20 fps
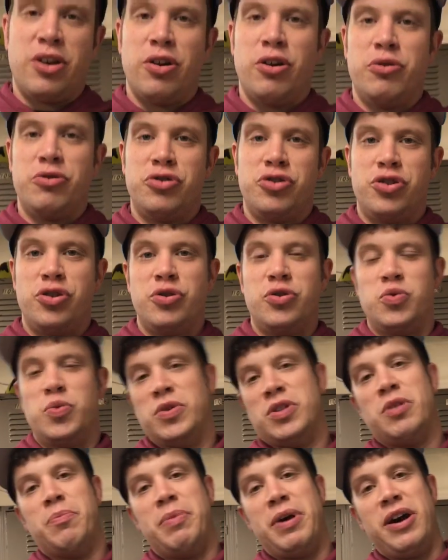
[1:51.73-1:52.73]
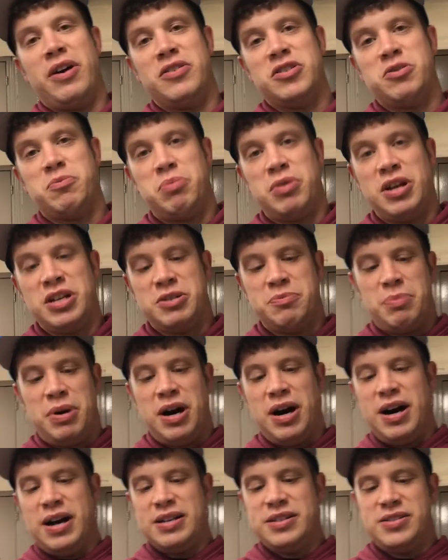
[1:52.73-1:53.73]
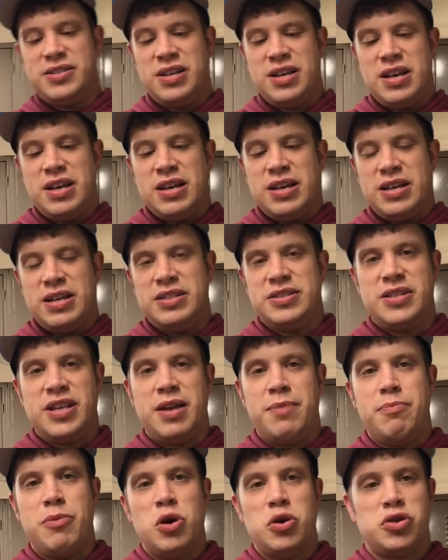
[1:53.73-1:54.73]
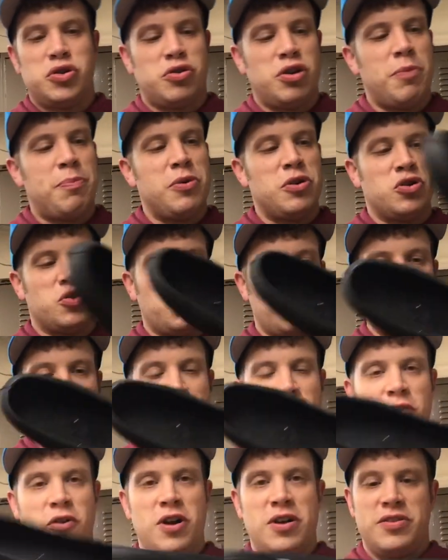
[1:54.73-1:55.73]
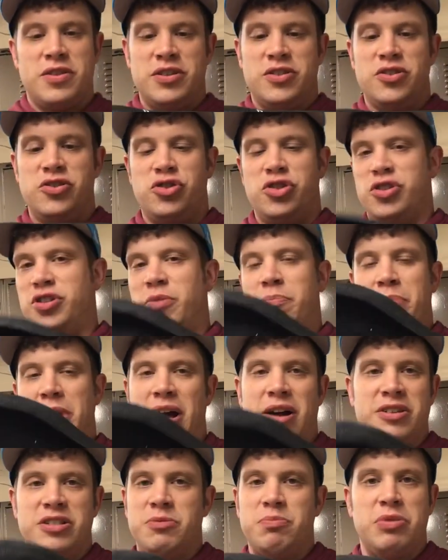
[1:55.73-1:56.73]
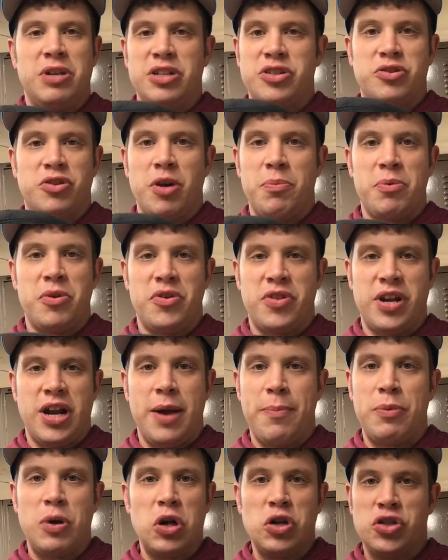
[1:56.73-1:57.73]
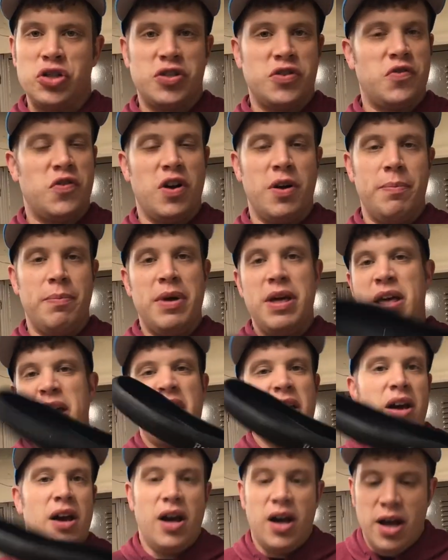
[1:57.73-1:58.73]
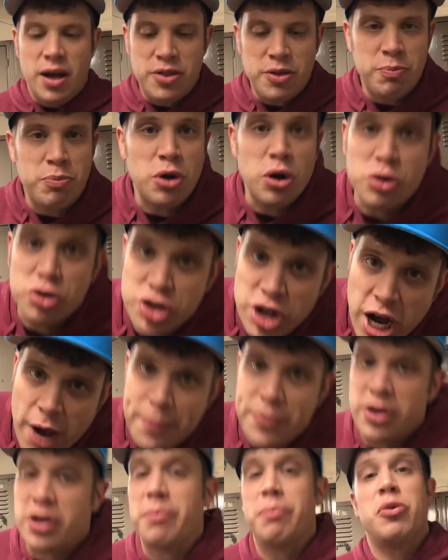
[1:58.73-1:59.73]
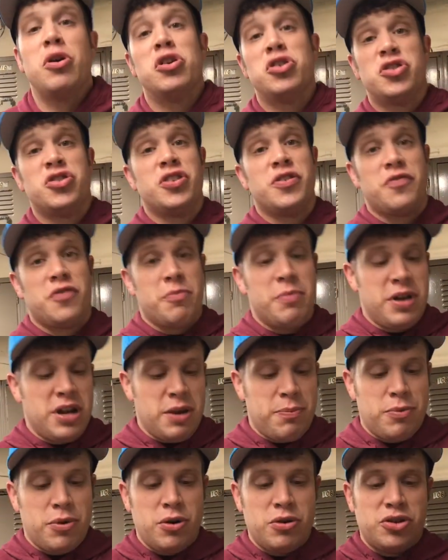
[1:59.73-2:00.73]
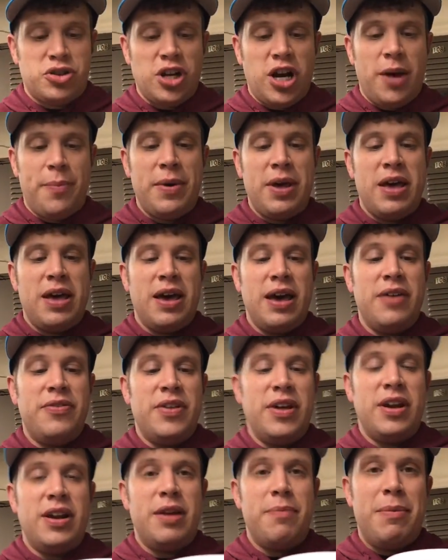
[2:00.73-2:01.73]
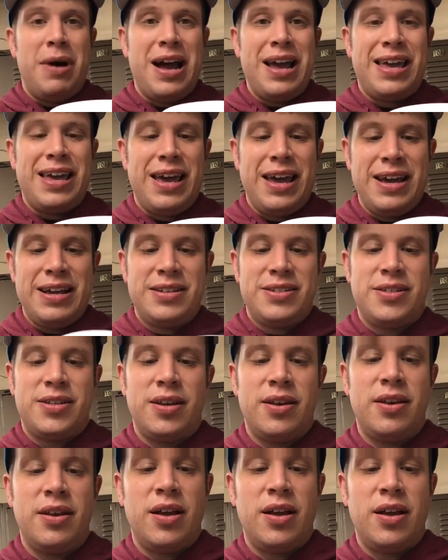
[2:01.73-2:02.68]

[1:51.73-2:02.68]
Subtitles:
your own shoes with the Balance Plus pods is that most grippers work for it. This is just a Balance Plus gripper that I purchased from the pro shop. You can purchase it from any pro shop. And then in my case,